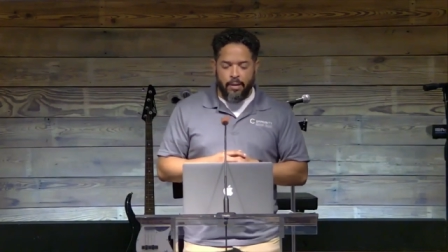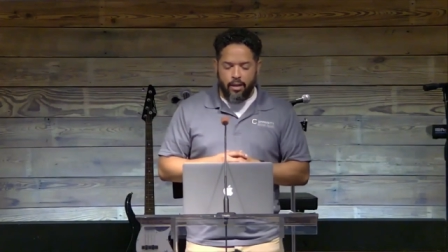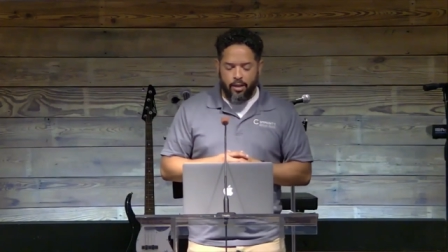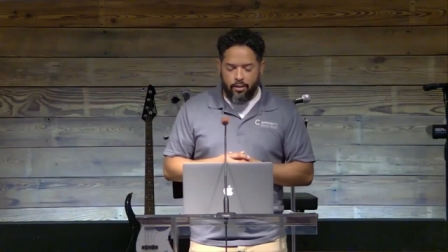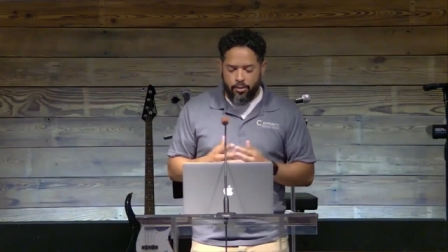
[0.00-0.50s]

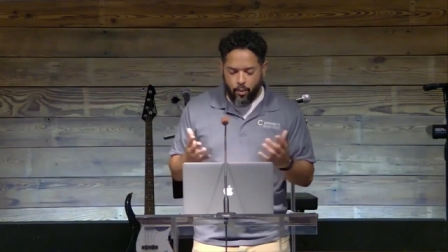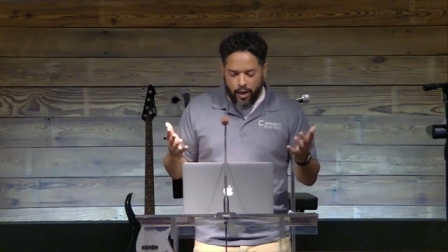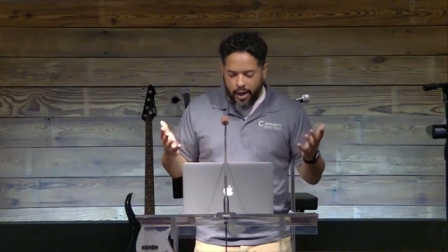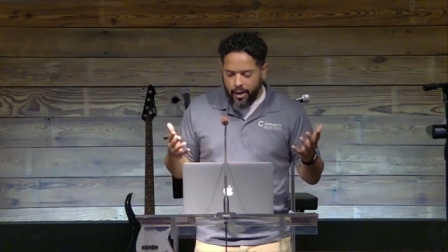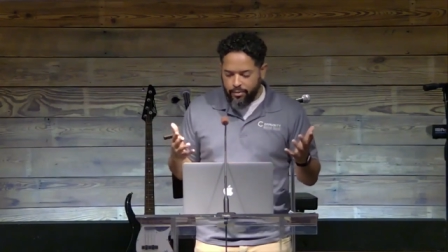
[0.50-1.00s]
Uh, the way
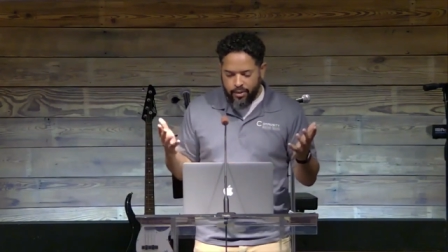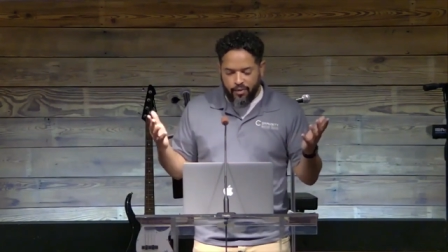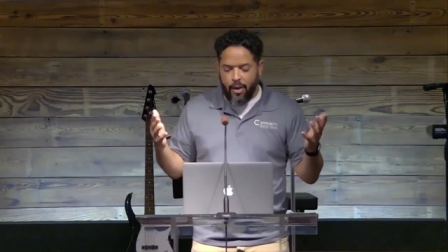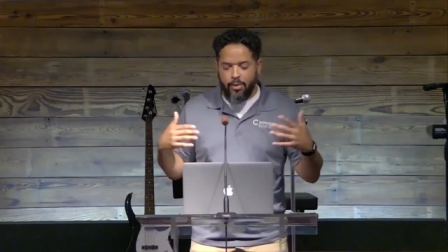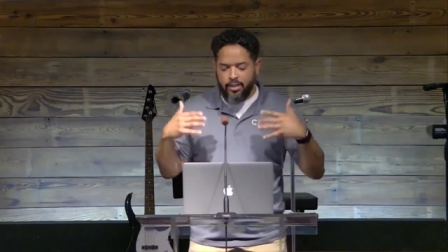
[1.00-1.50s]
I, if
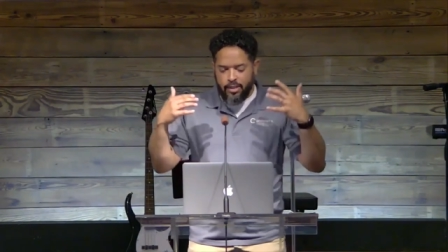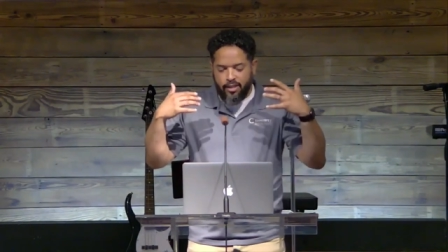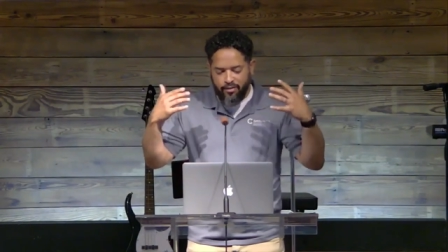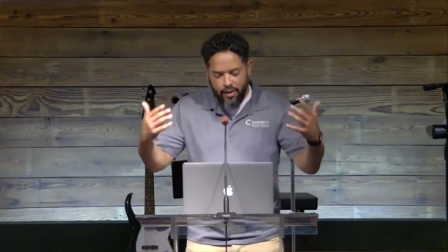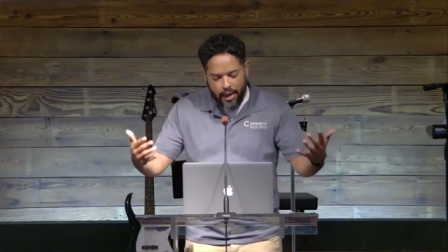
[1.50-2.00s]
I was to
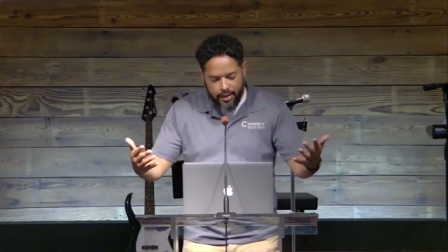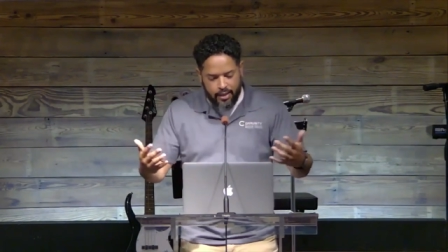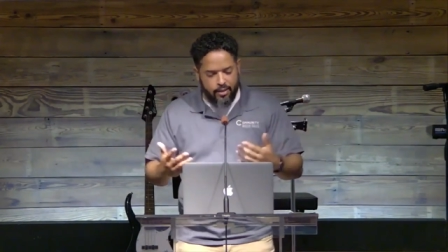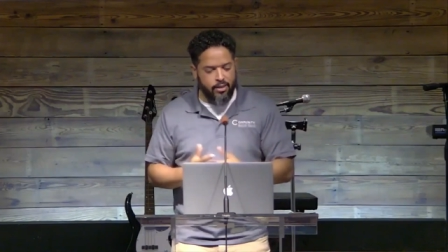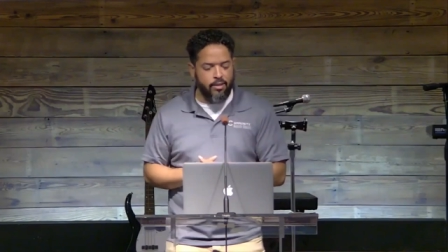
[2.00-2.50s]
define
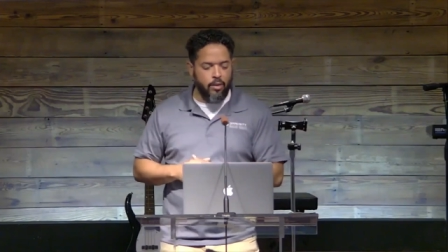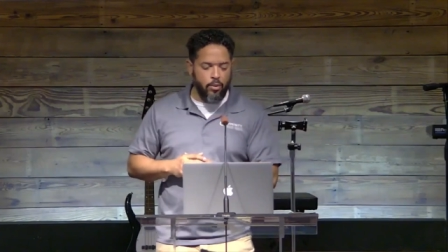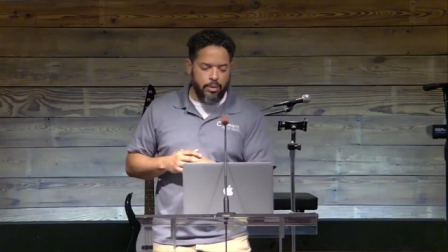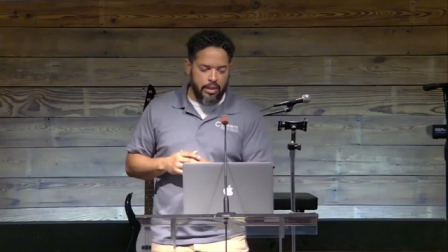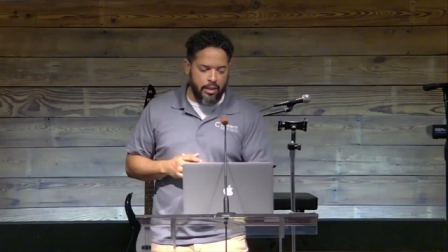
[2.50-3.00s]
it, it would
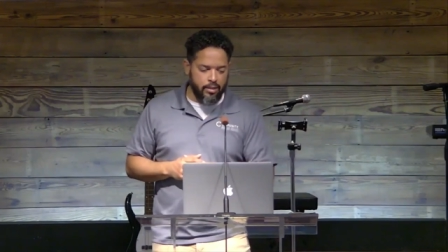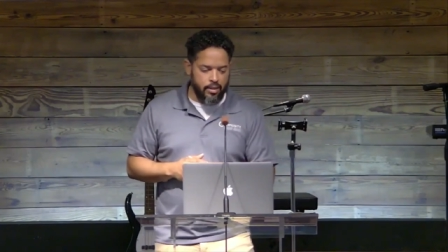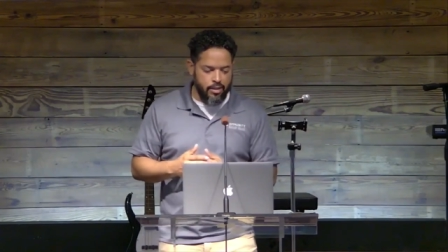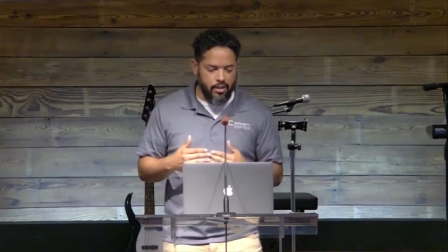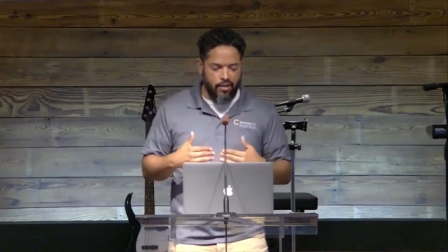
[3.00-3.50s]
be this it
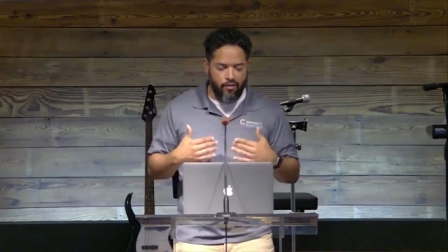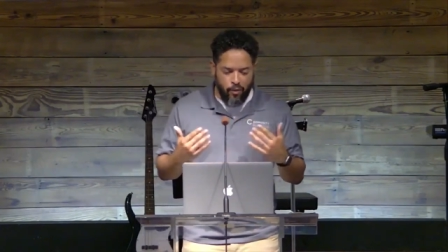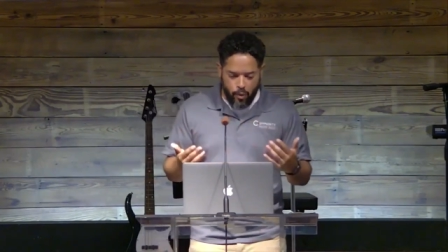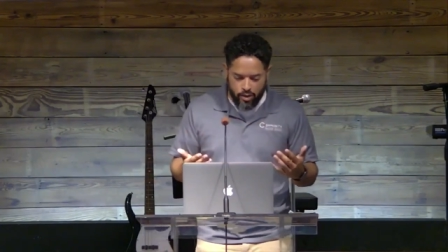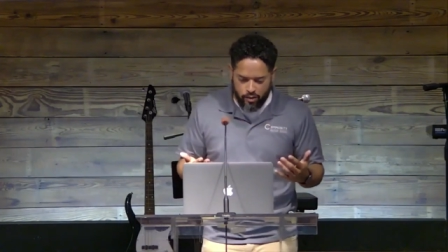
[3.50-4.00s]
is a
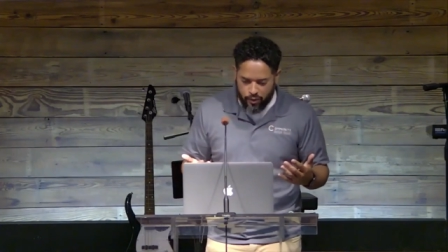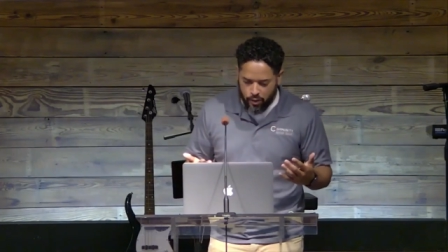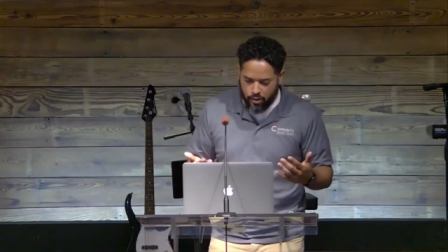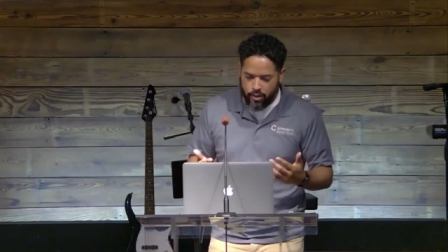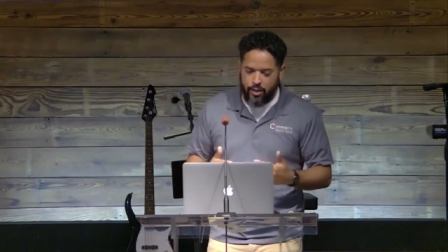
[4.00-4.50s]

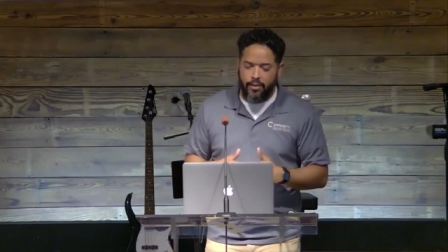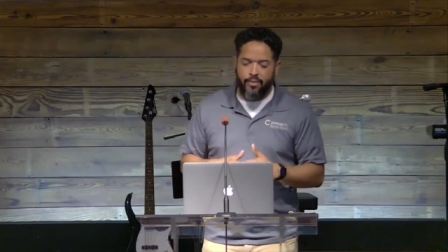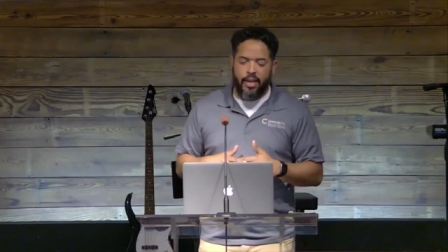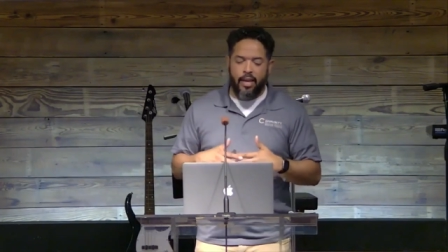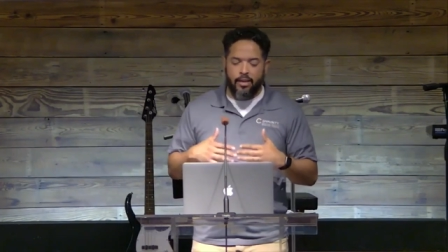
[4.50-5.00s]
forceful
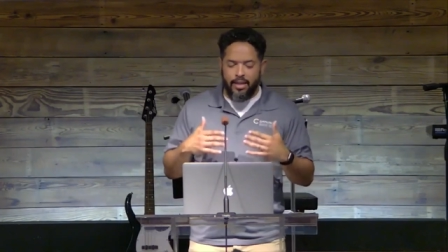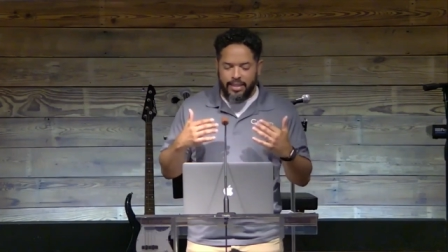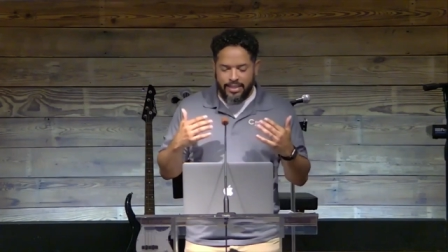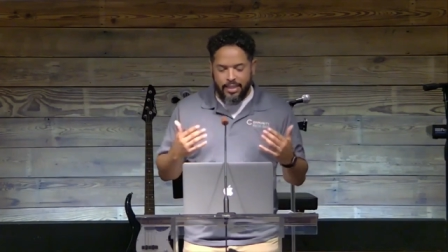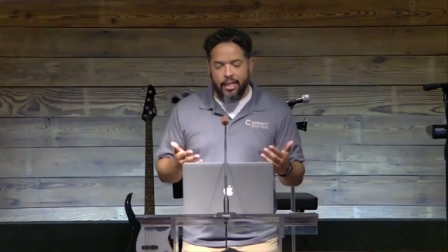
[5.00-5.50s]
and
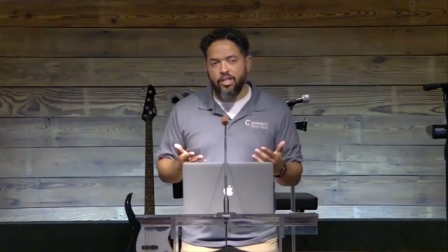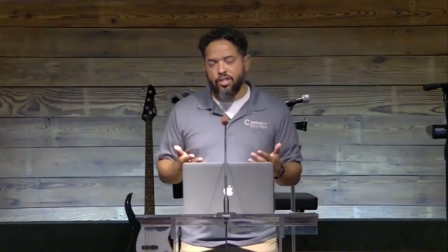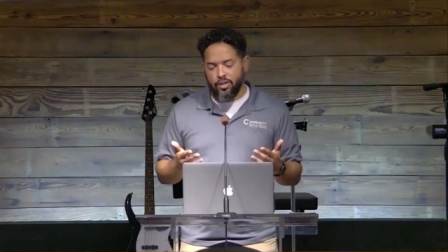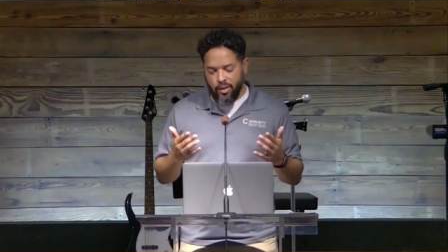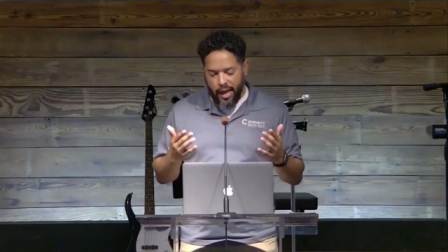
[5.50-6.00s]

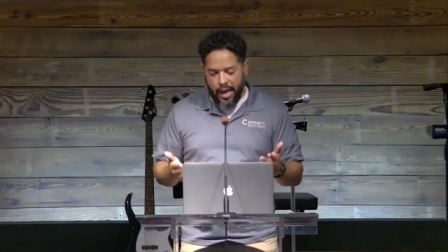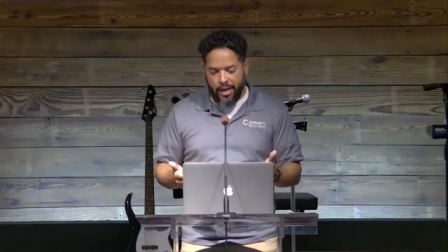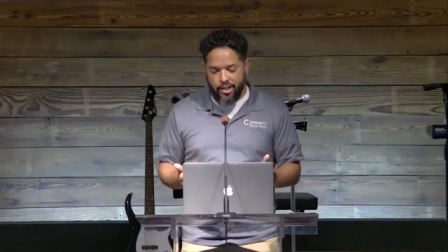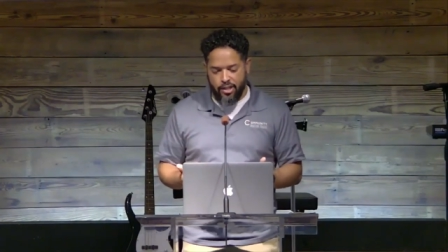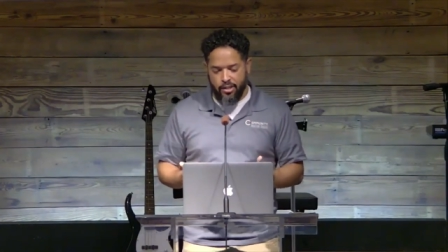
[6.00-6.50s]
intentional
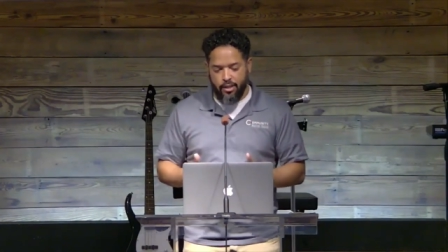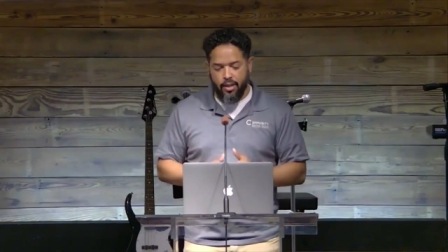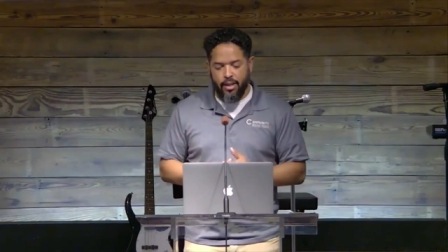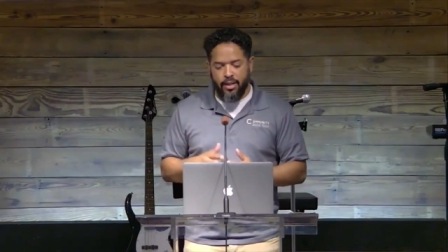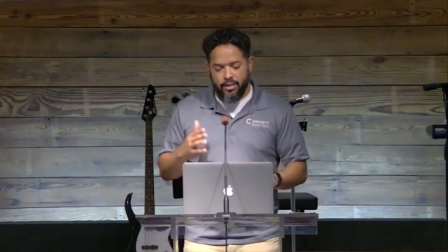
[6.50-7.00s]
action
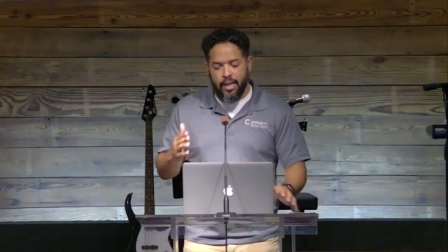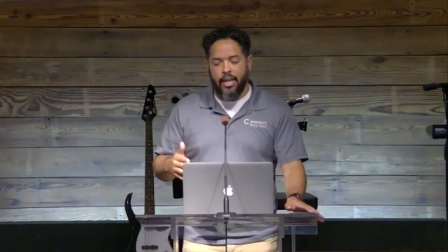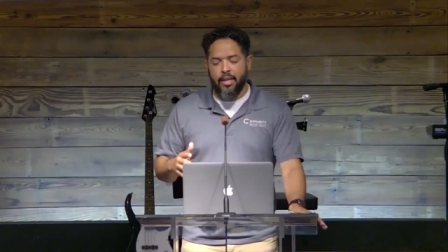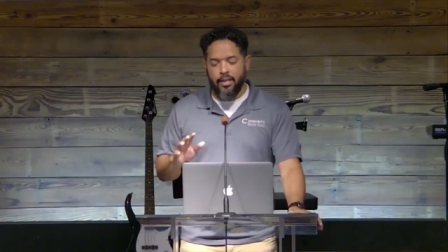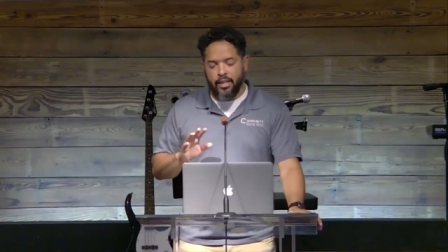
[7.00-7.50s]

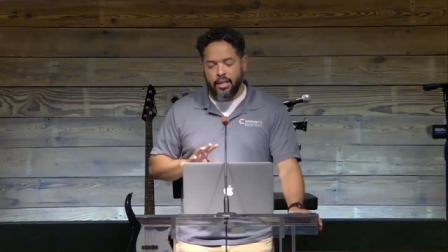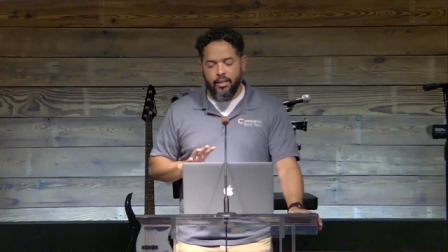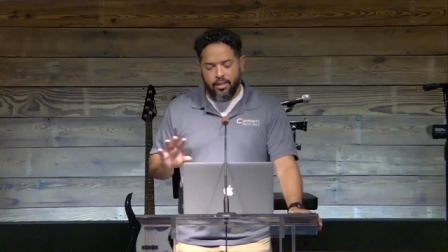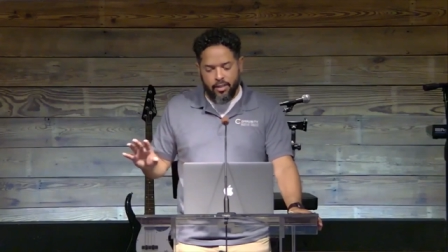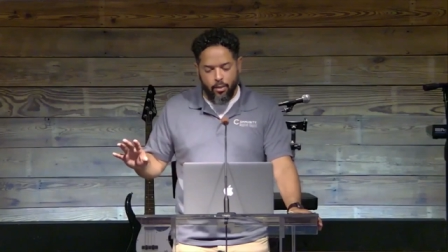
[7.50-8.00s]
taken
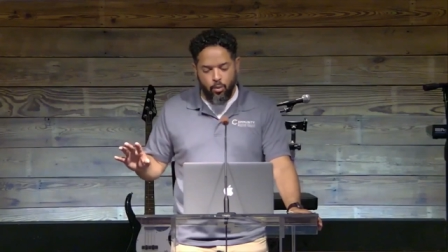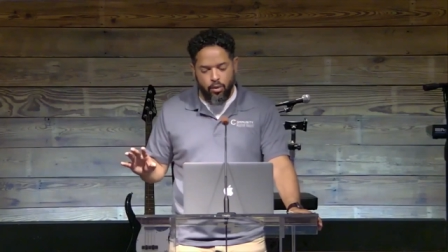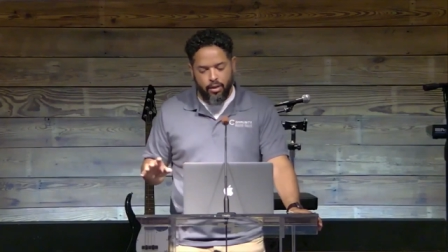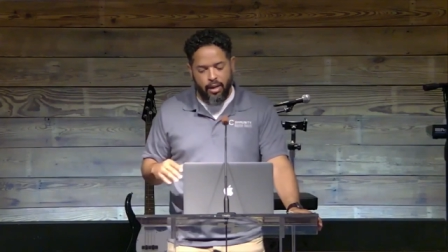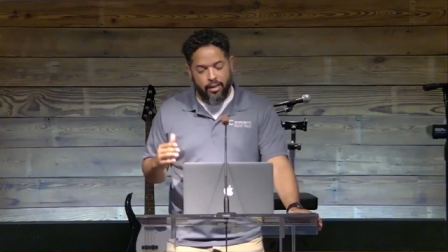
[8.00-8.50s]
against
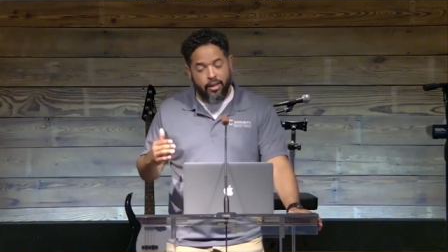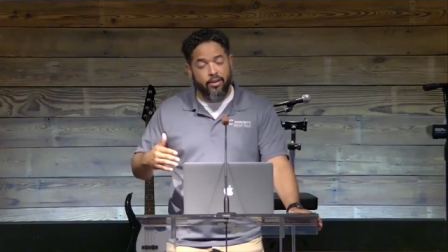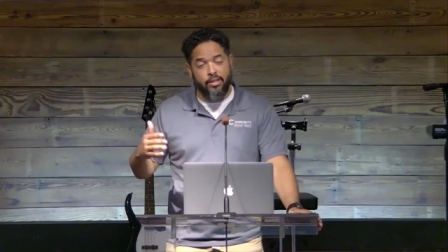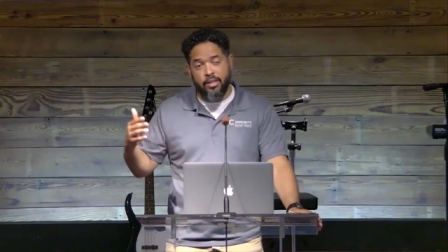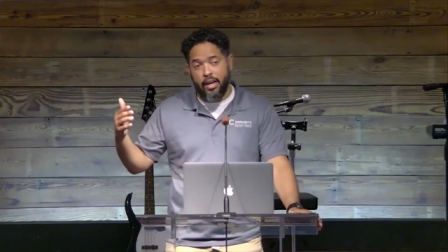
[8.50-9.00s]
someone and their
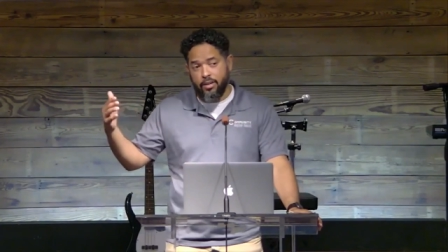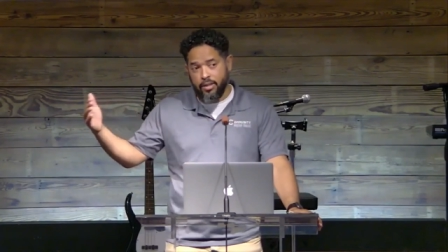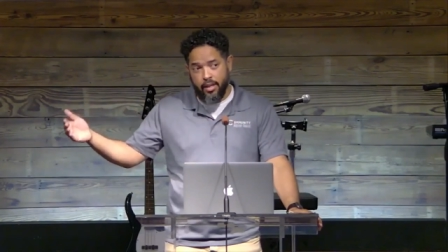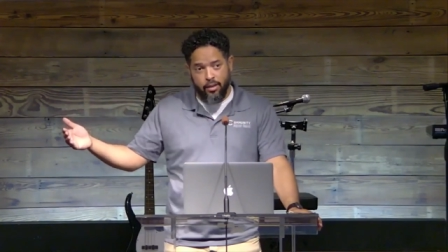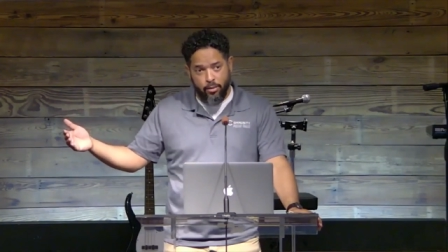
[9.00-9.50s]
desire to
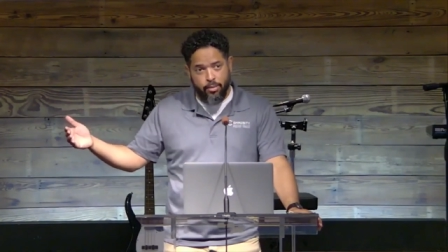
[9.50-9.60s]
help.